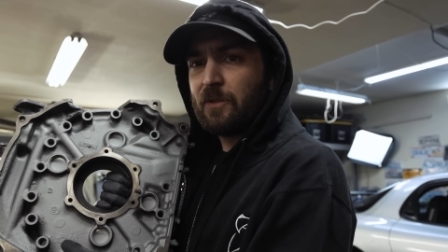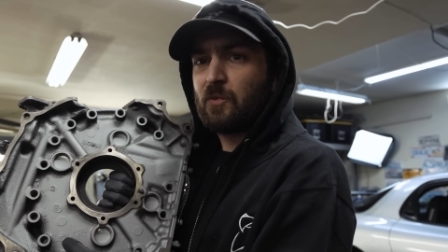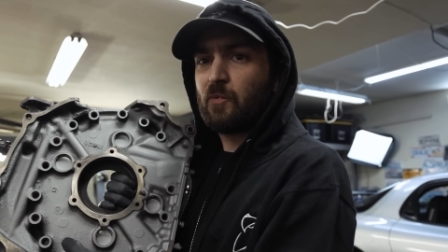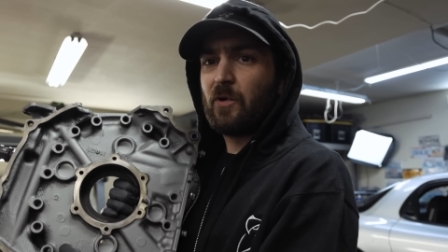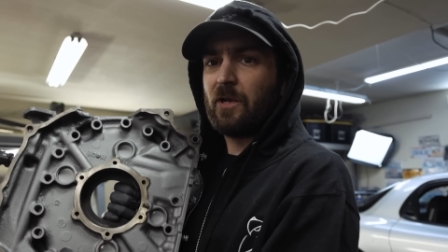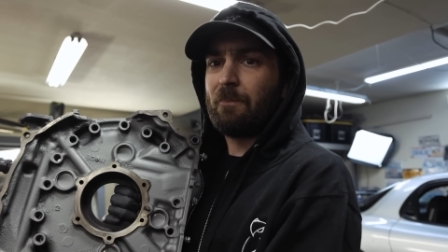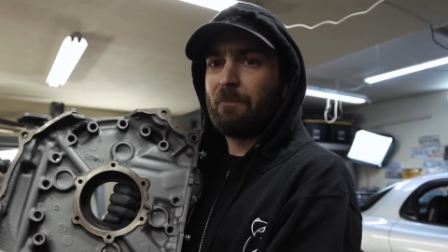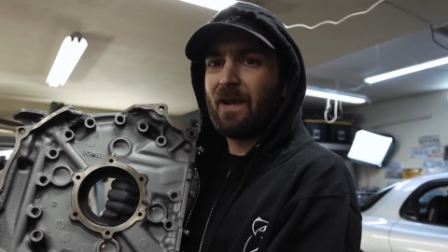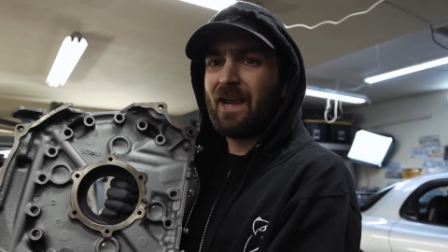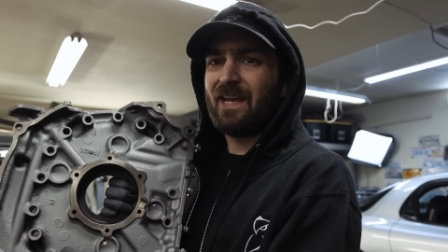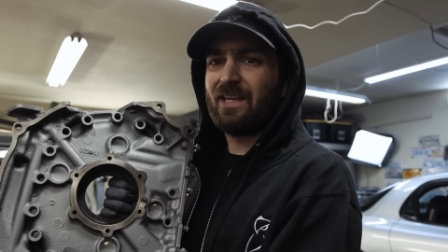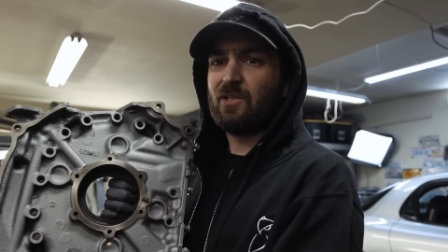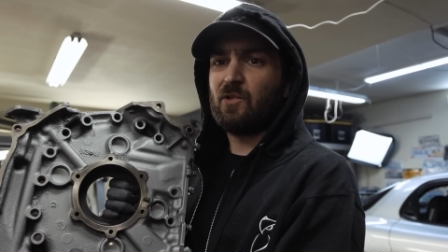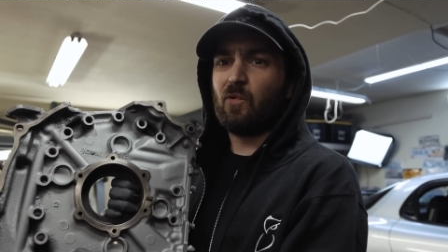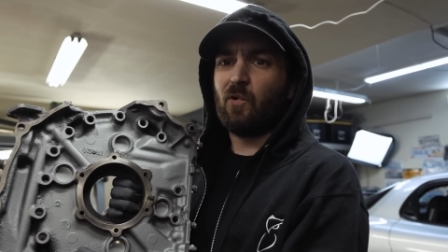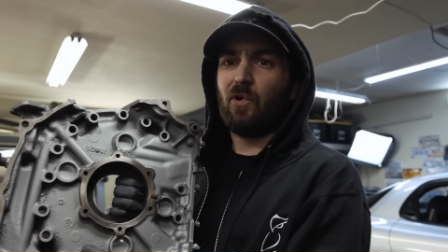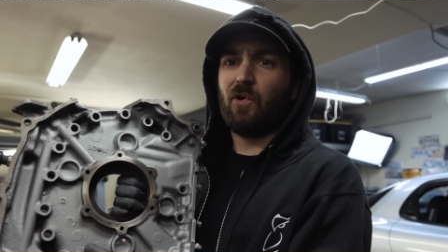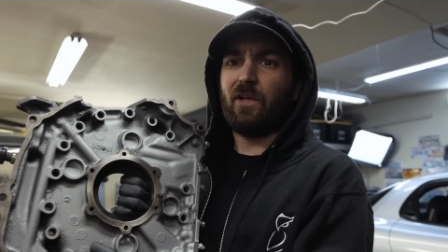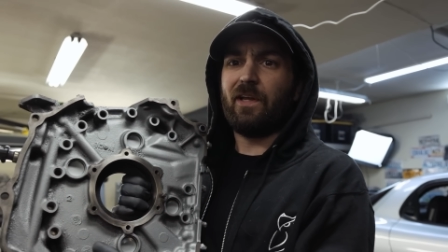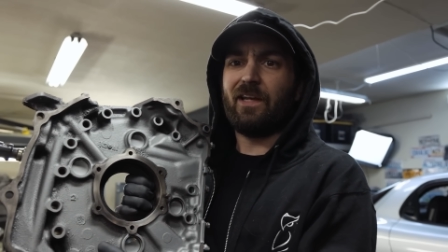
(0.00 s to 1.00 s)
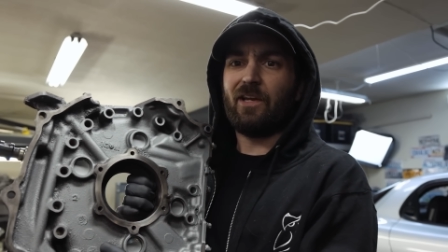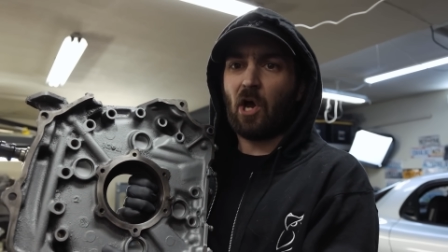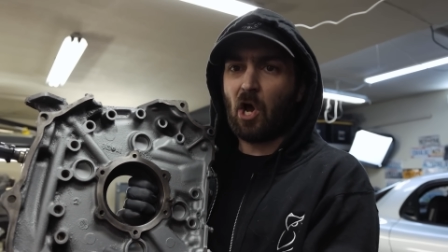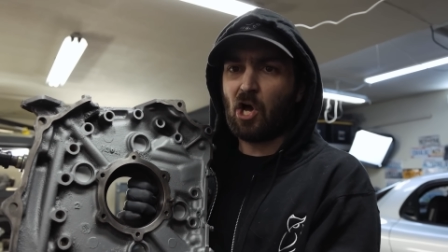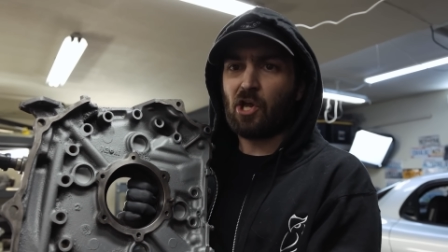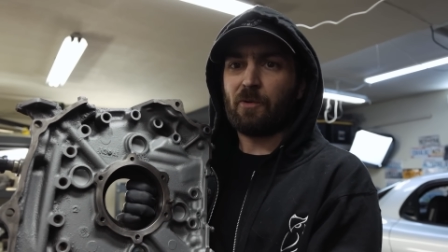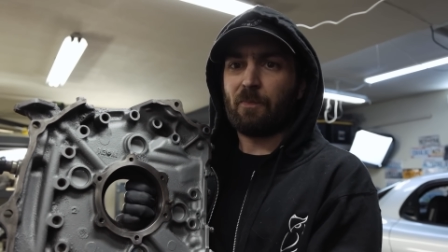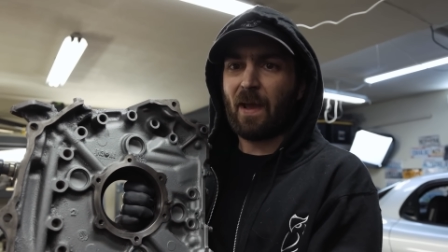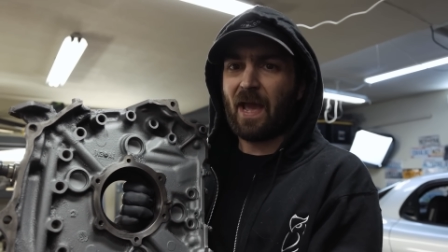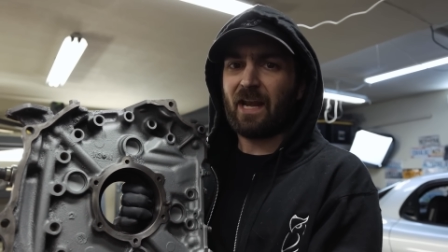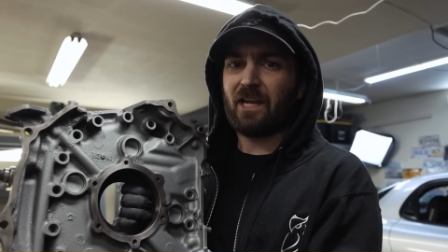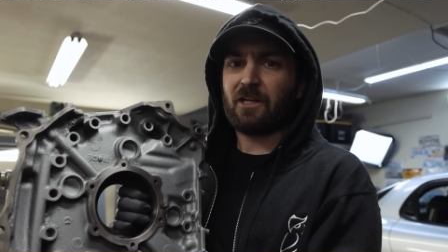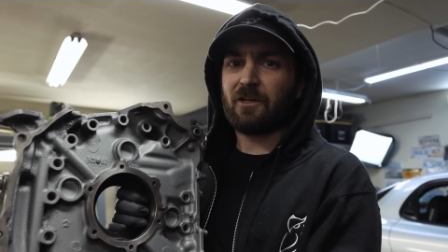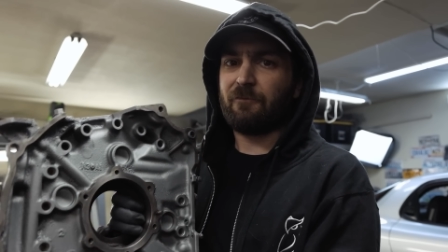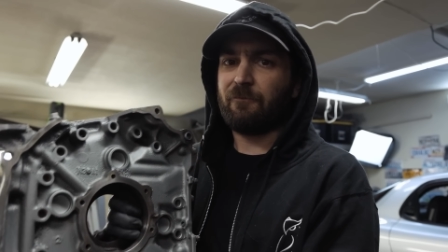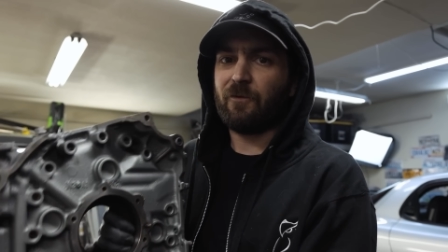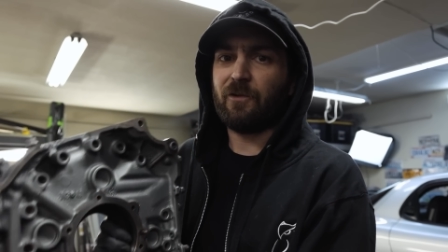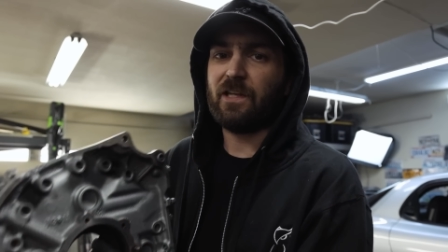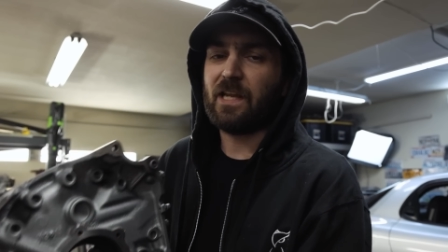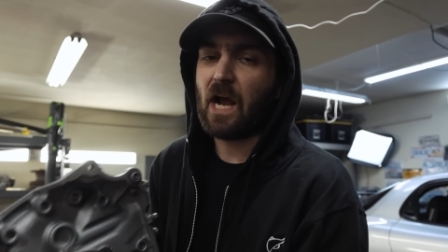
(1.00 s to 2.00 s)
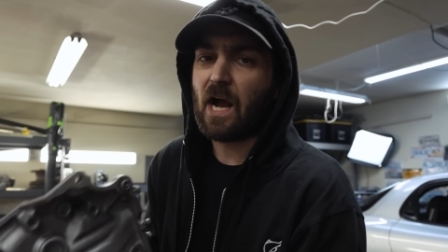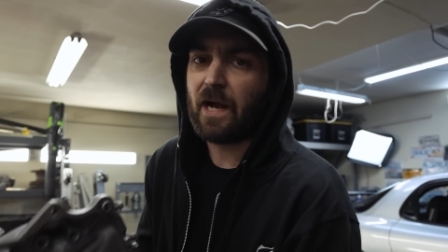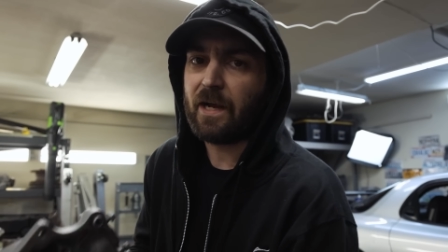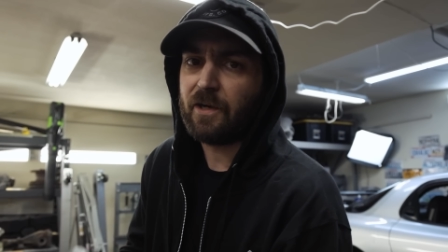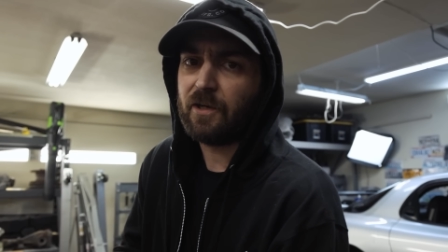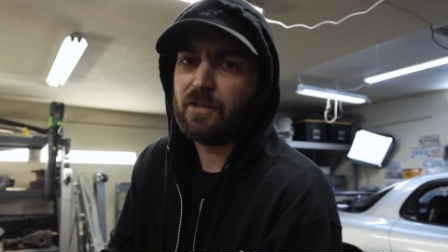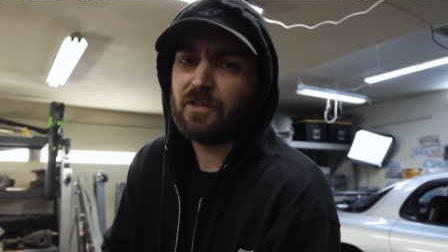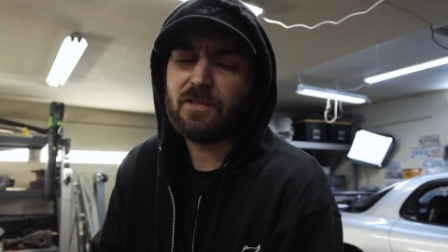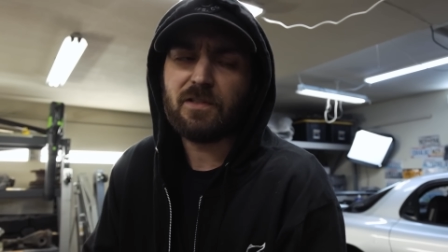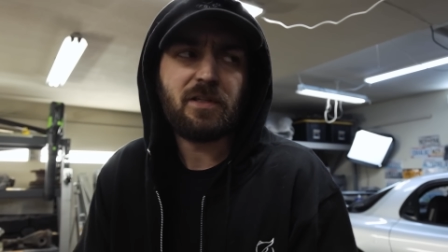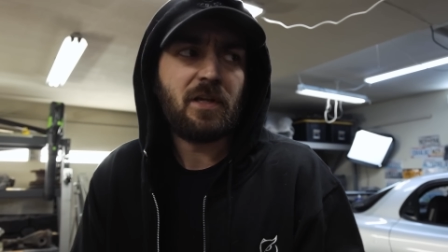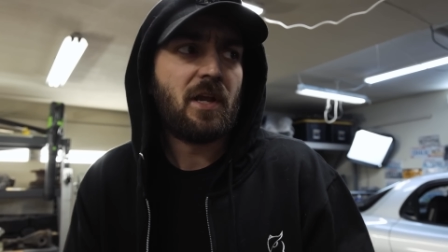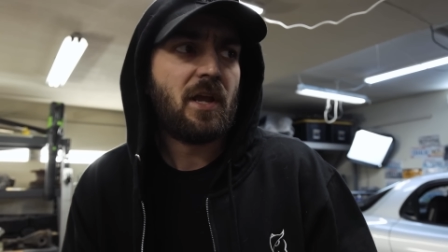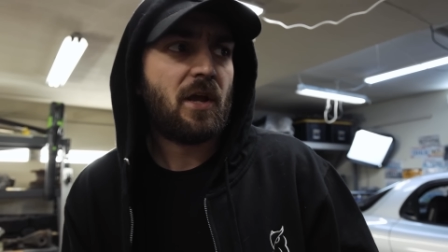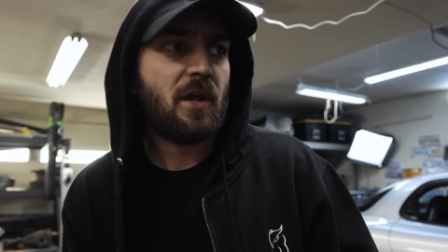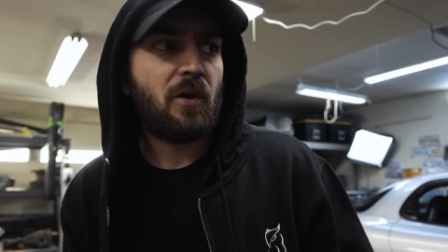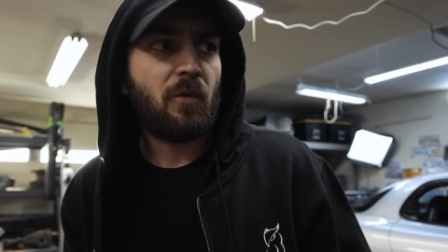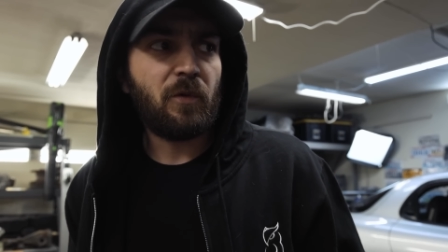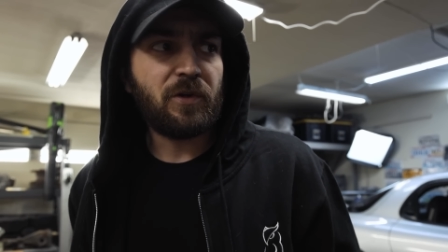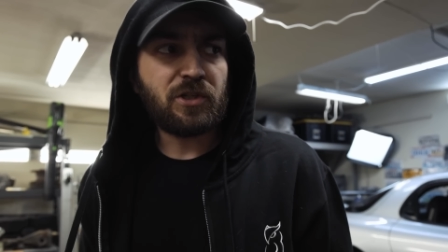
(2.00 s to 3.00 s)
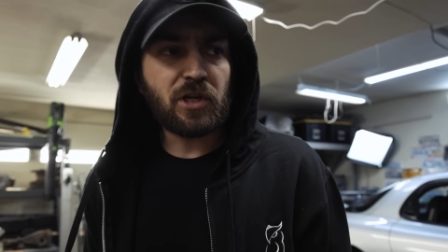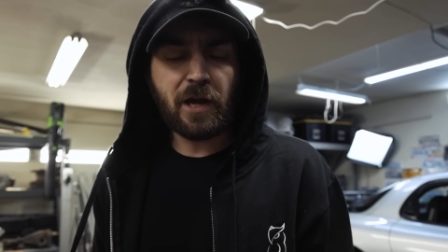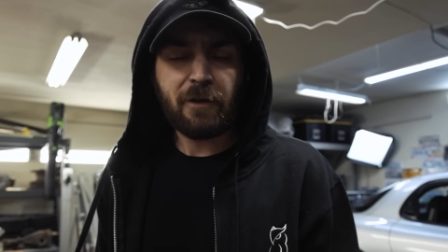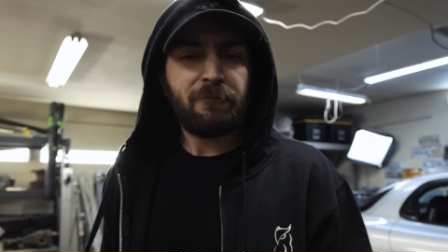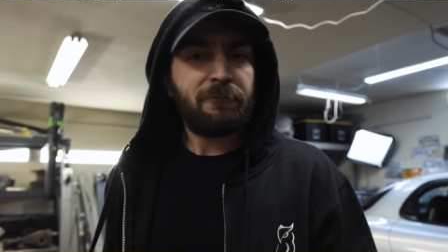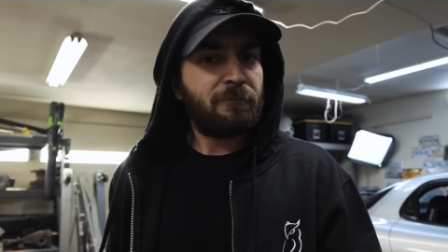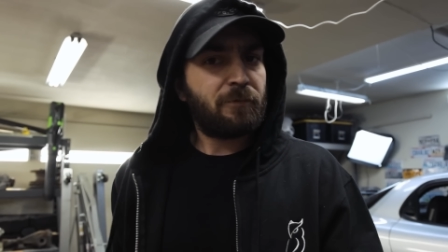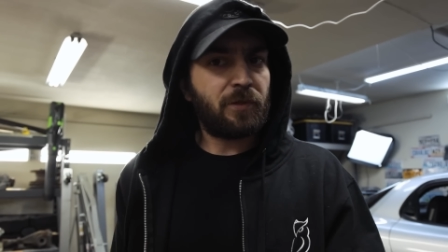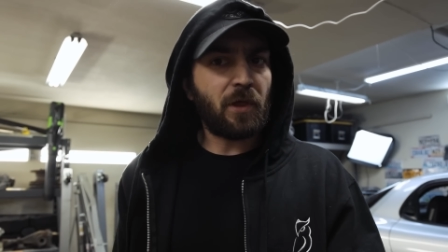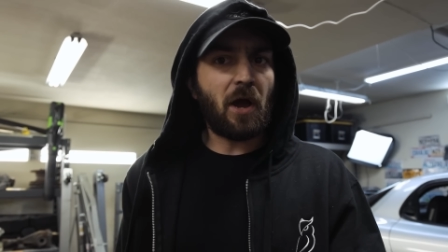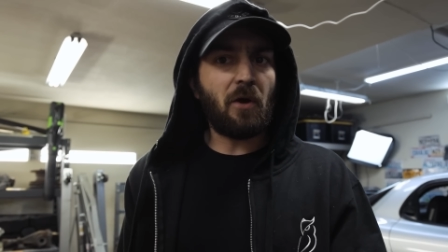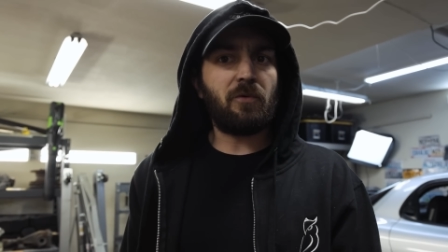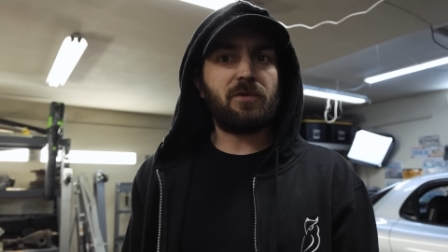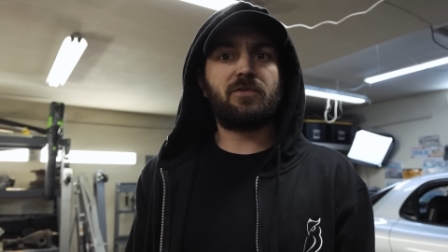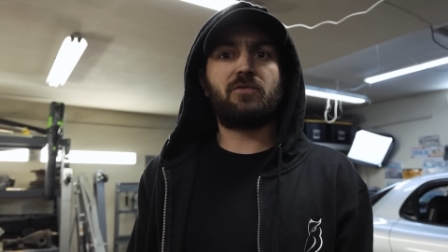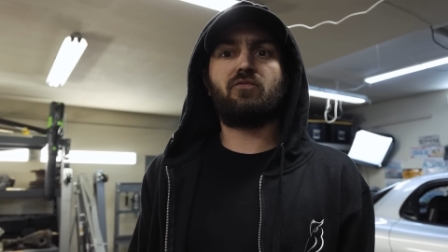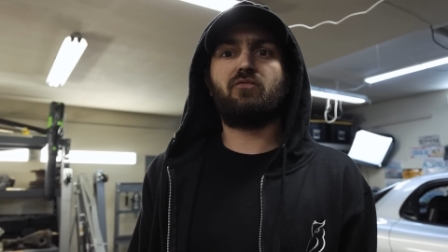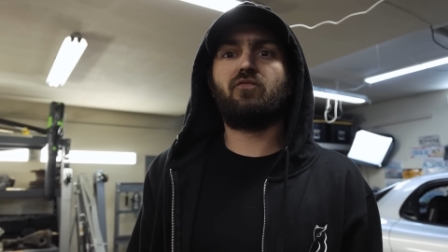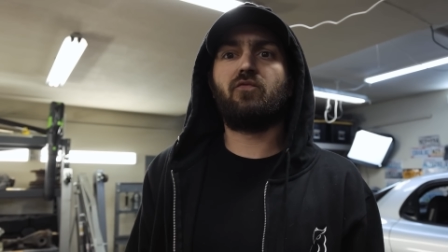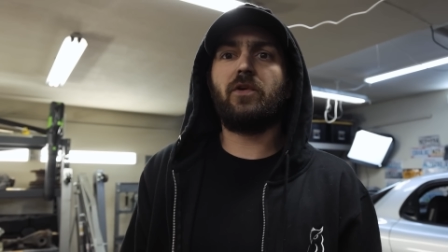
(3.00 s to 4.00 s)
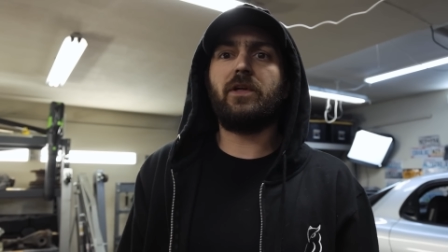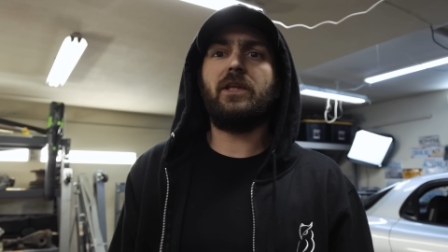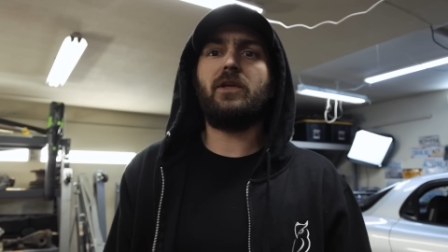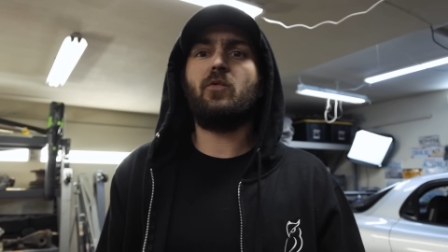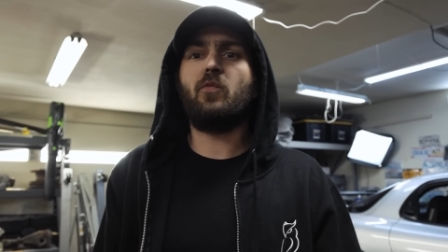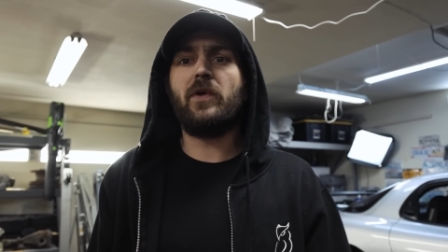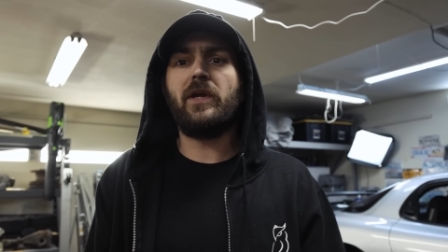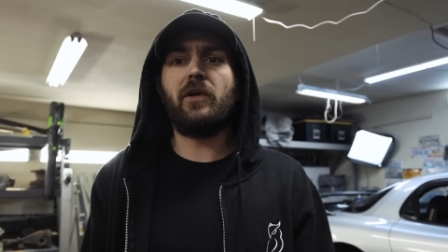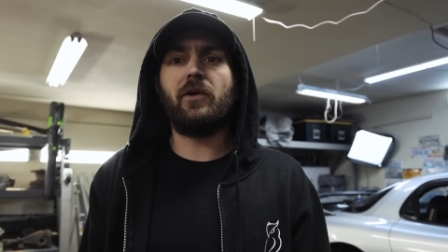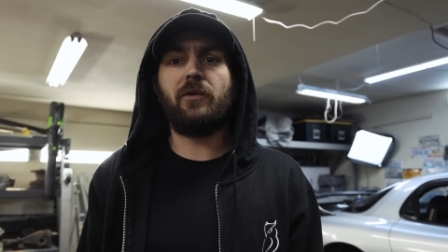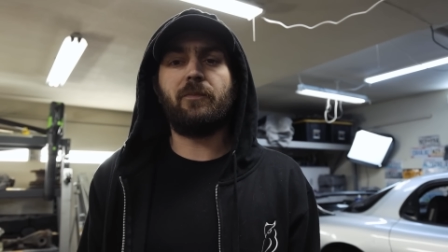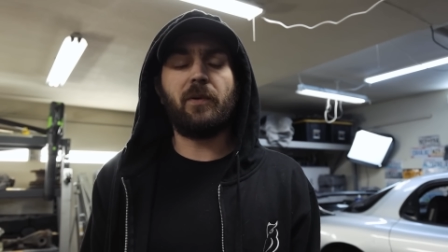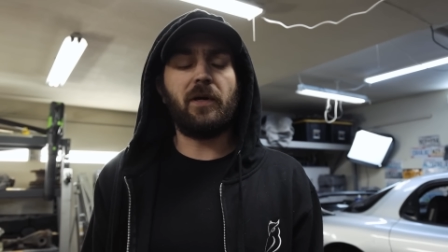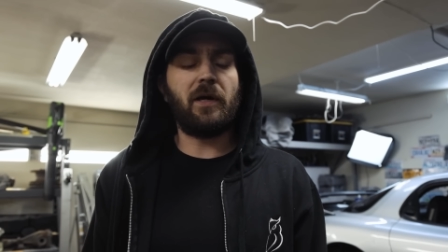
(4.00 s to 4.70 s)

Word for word: between manual and automatic for the irons, which I thought was really weird,